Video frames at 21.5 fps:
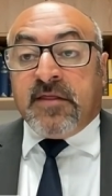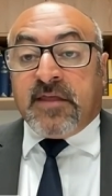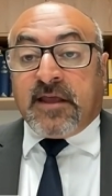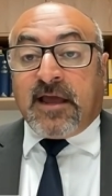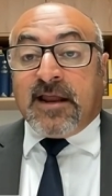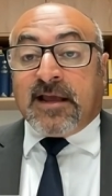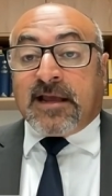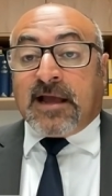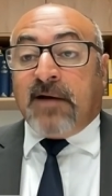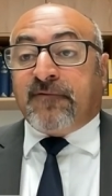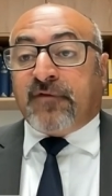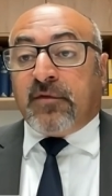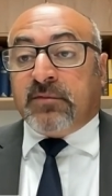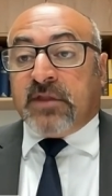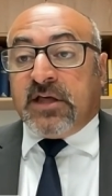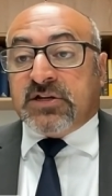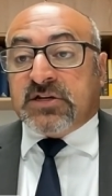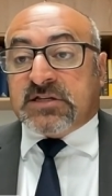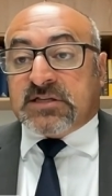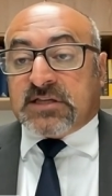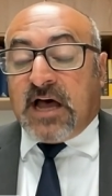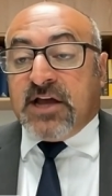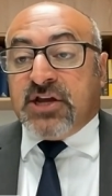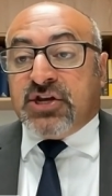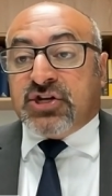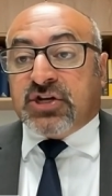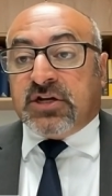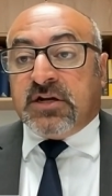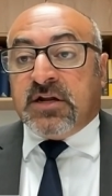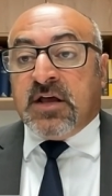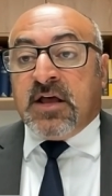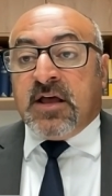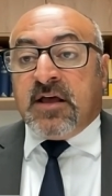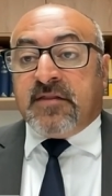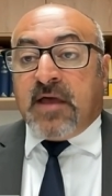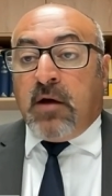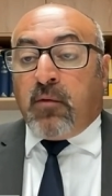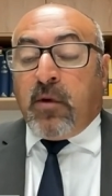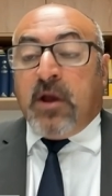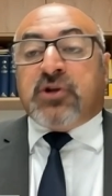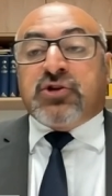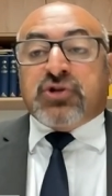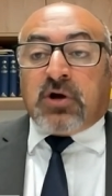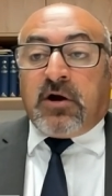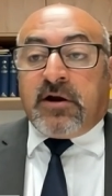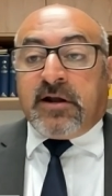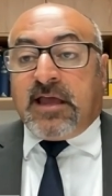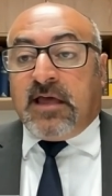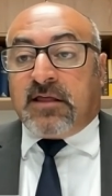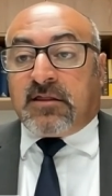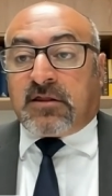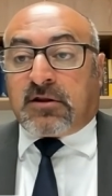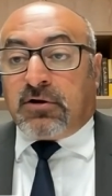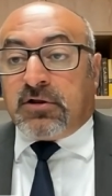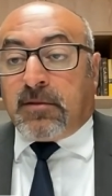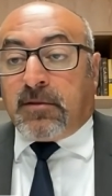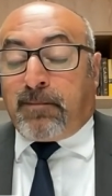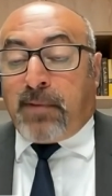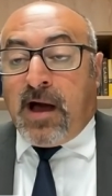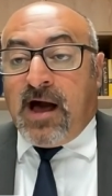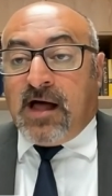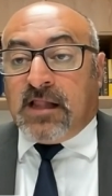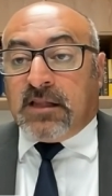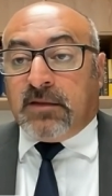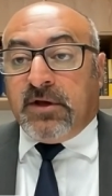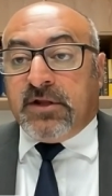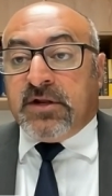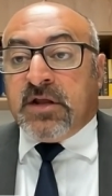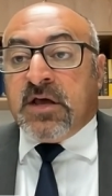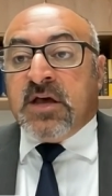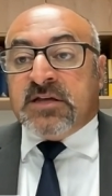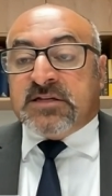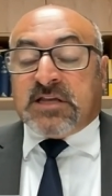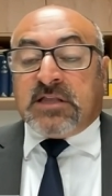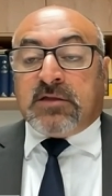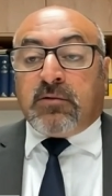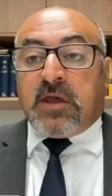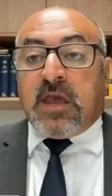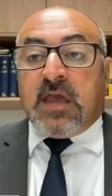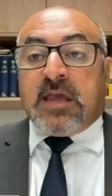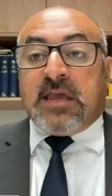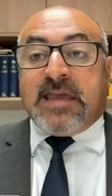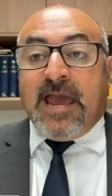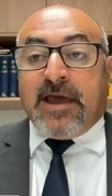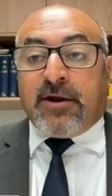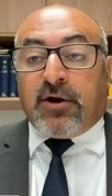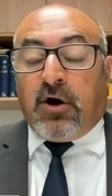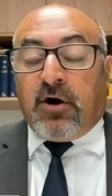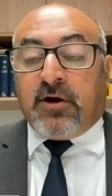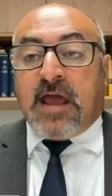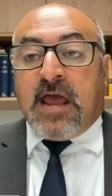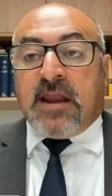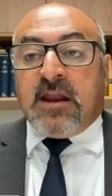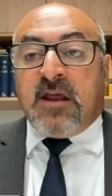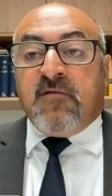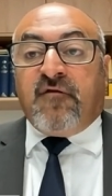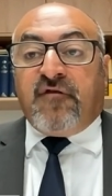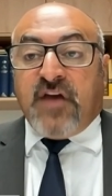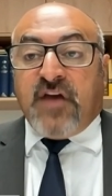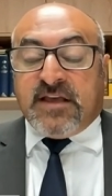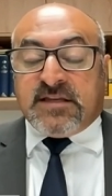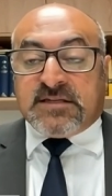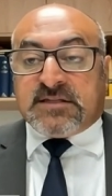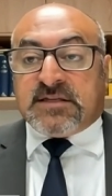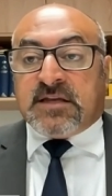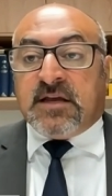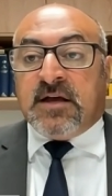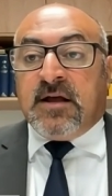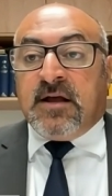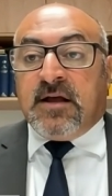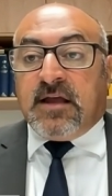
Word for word: They're going to come from legislation that we're trying to get through the parliament so that we can get on and invest